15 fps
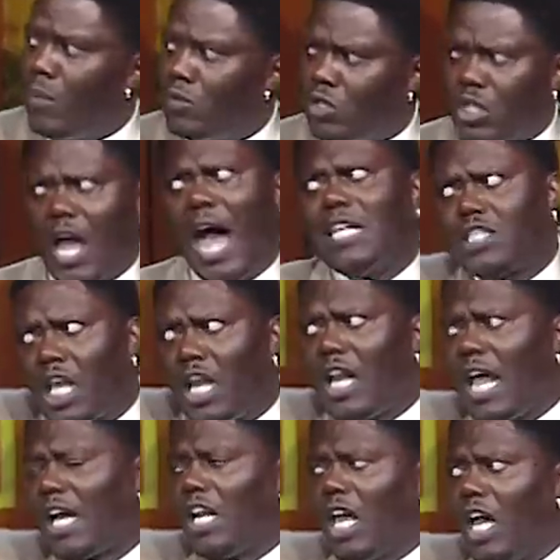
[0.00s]
See, I tell it
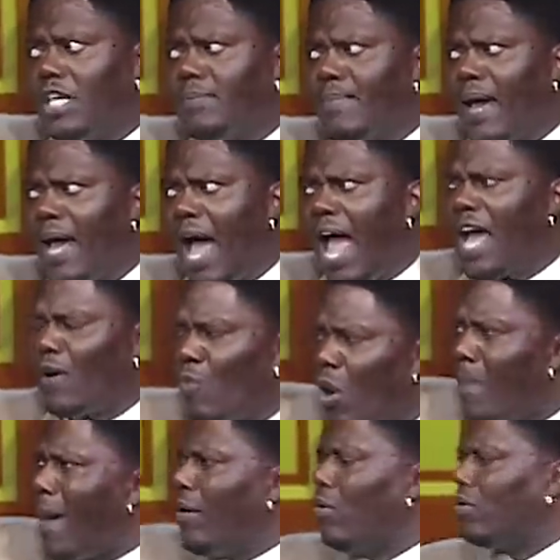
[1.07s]
like it is, man. I ain't worried
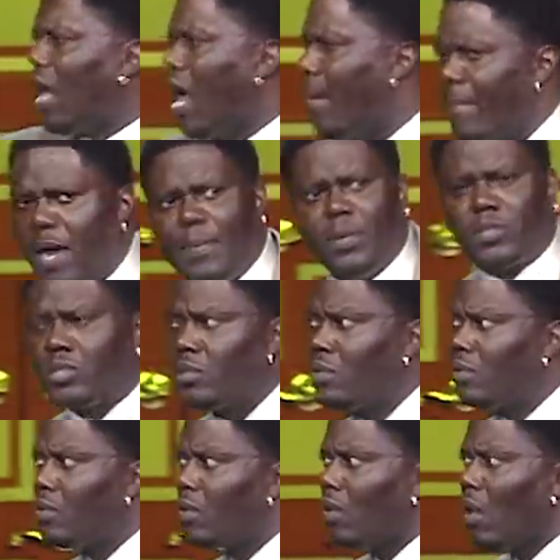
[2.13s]
about no damn image.
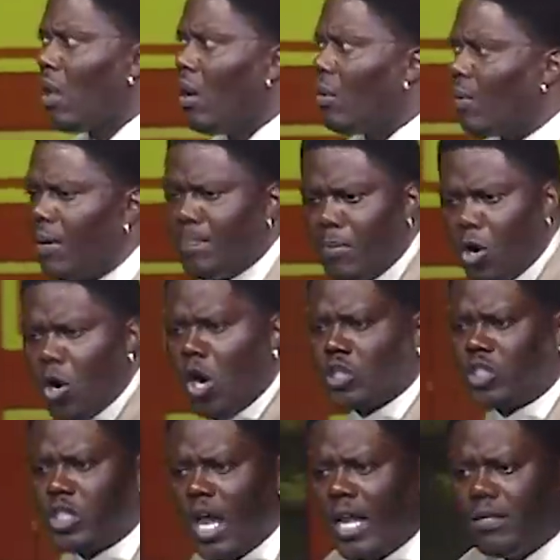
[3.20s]
Quit
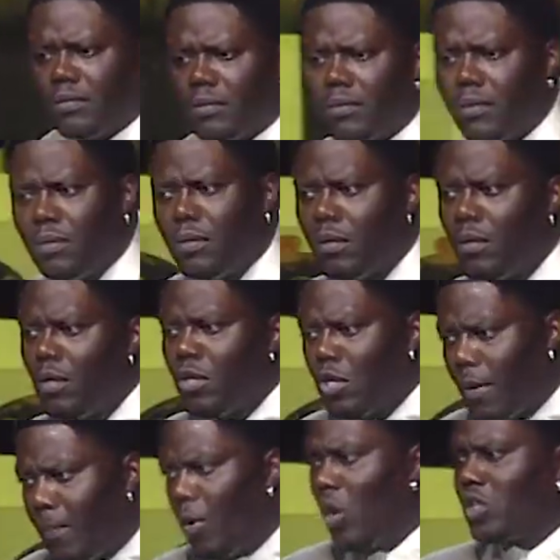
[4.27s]
bullshit.
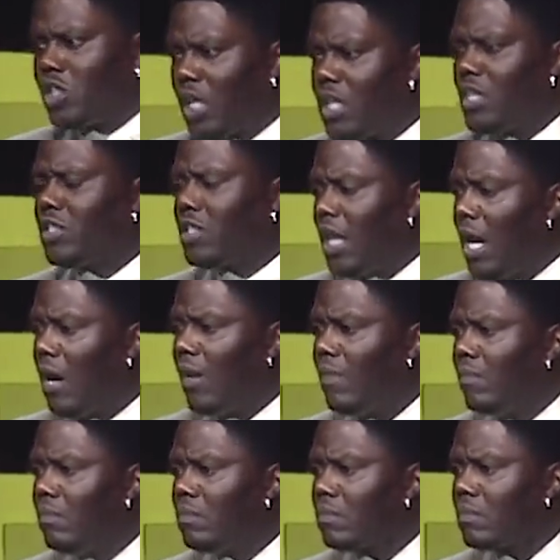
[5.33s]
You're bullshitting yourself.
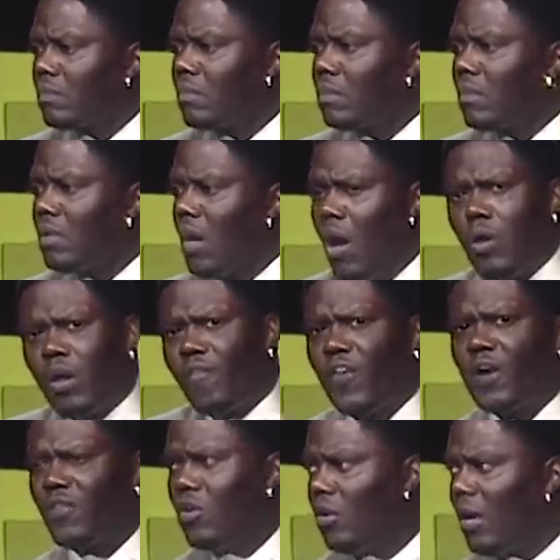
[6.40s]
I don't give a
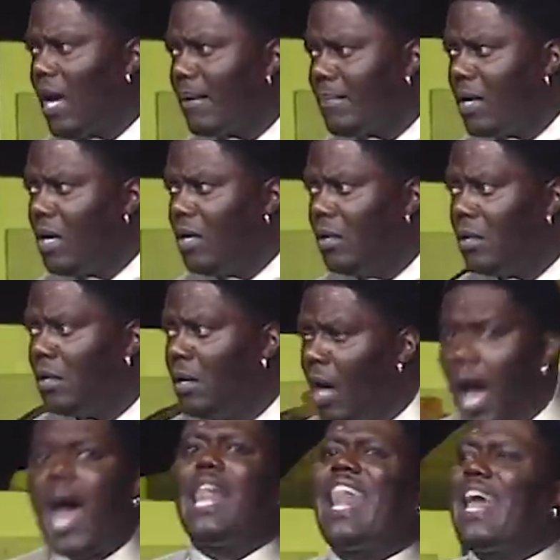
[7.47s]
fuck if you don't like me.
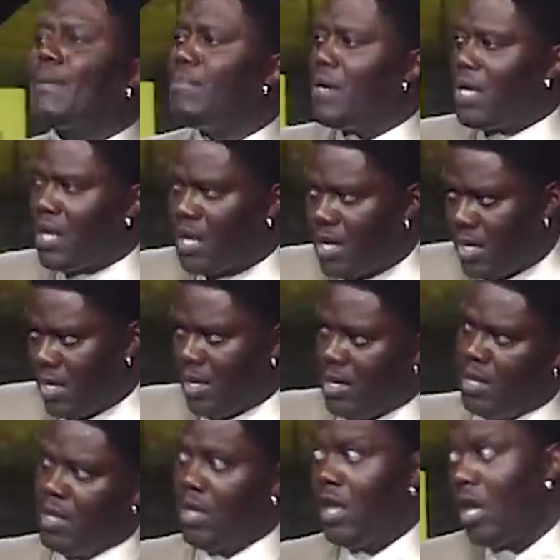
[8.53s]
I like me.
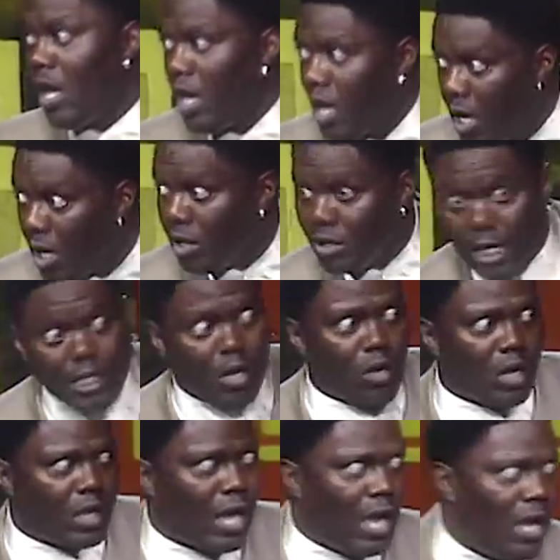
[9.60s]
That's all
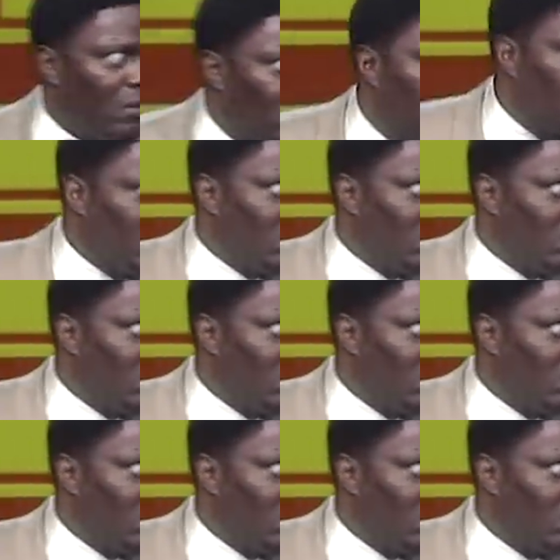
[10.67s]
that counts.